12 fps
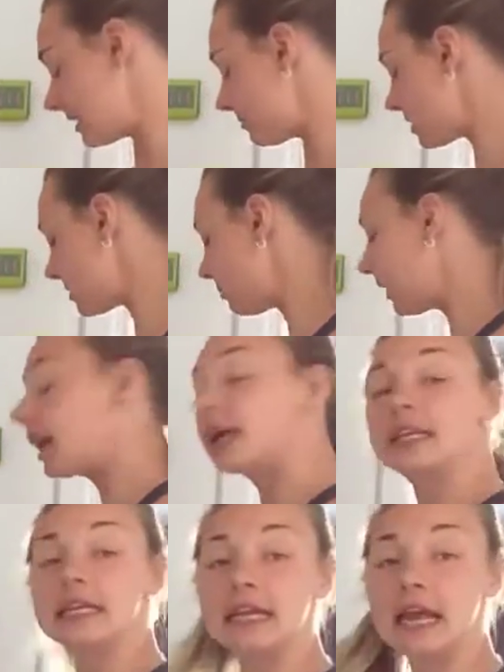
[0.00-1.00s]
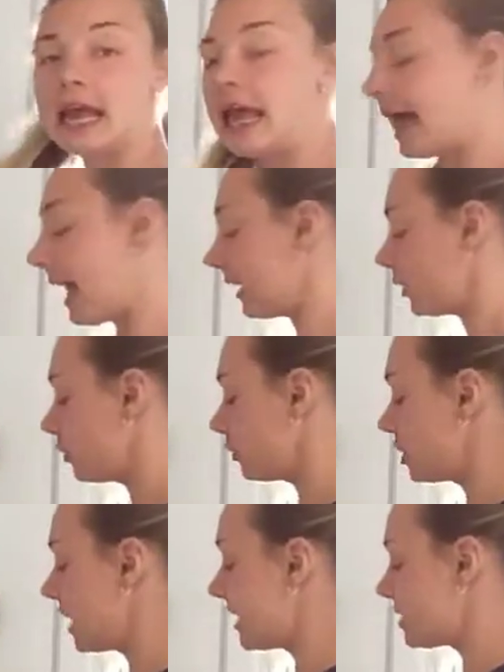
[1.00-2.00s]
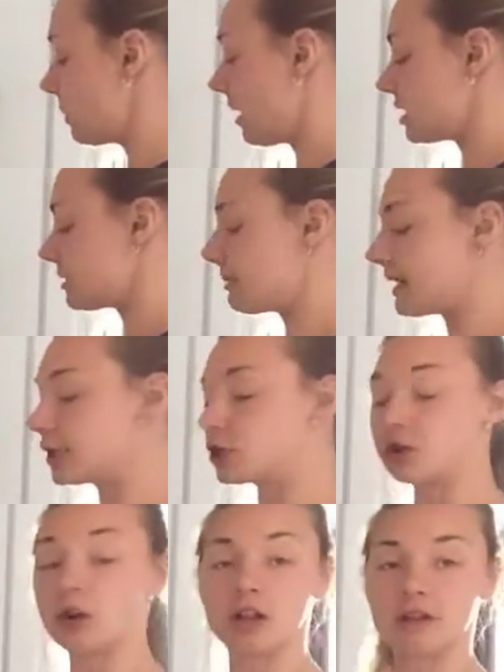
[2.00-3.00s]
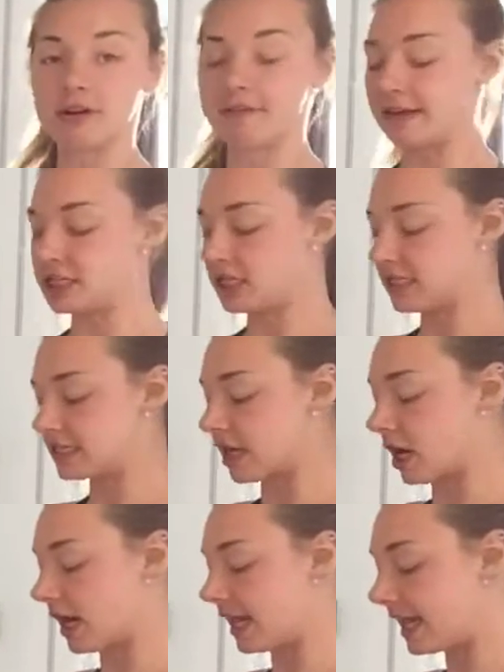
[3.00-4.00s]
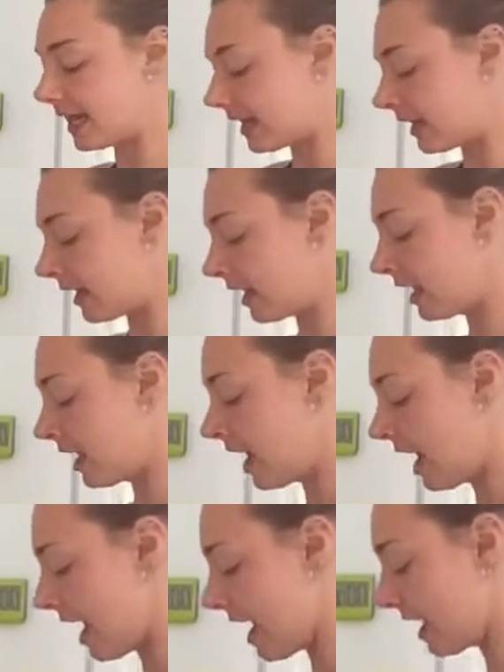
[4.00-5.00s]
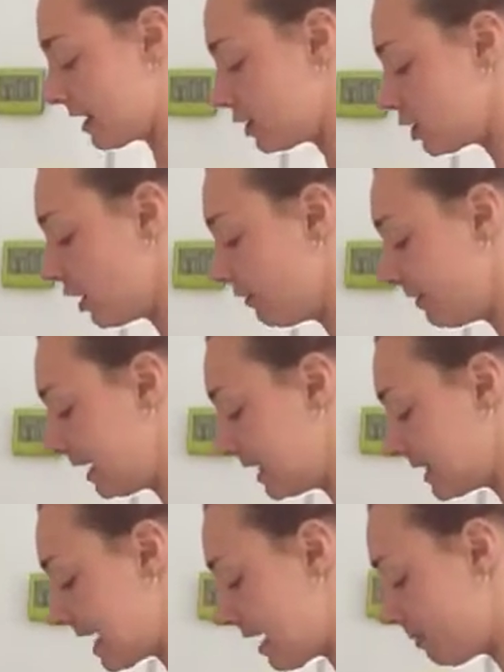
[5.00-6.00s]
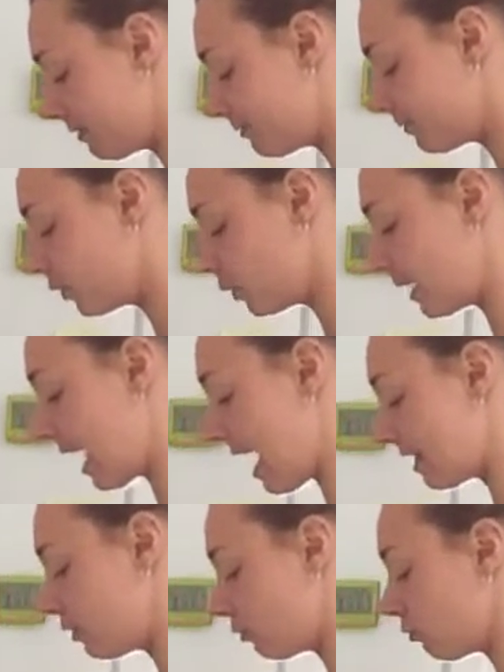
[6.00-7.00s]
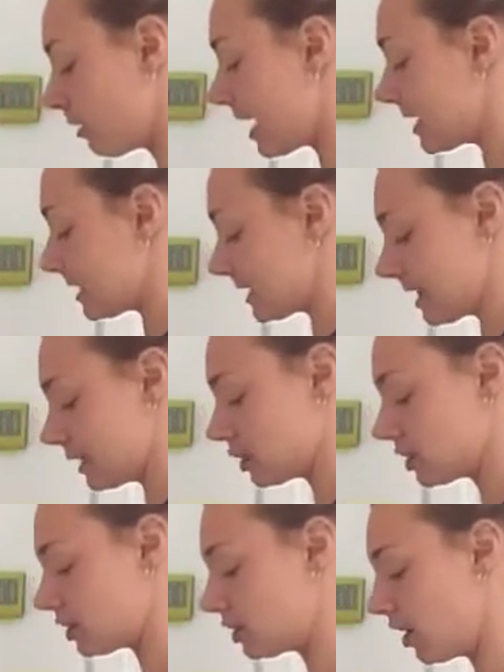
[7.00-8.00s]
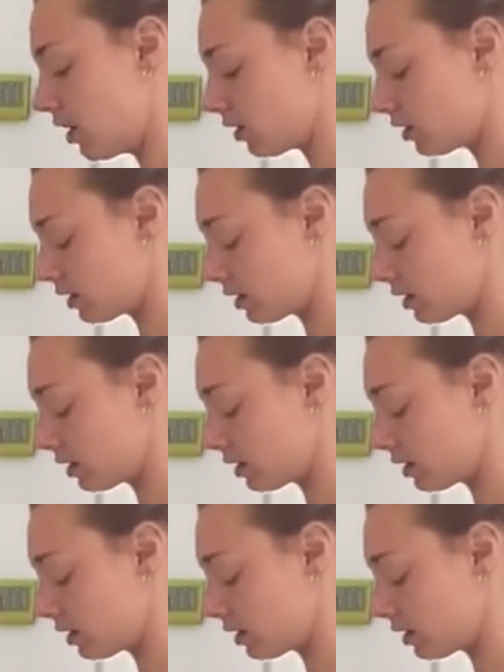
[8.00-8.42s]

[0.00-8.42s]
some spring onion and courgette as well, just making sure all of our veggies are in and softening down before we add the rice and the stock.